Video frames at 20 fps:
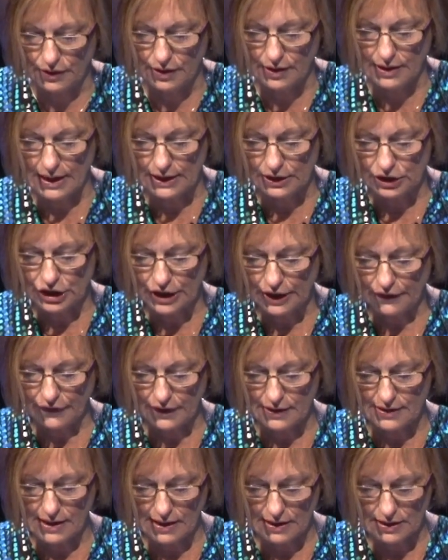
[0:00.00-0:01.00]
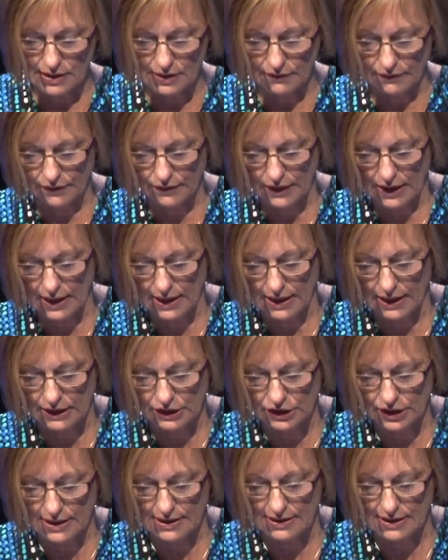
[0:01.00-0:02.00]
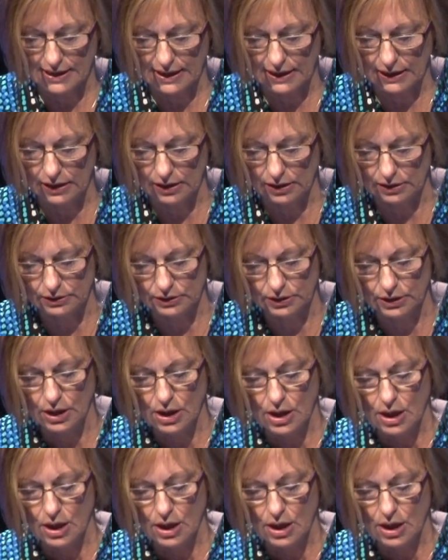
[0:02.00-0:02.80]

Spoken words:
the then Chief Executive of the NHS in England,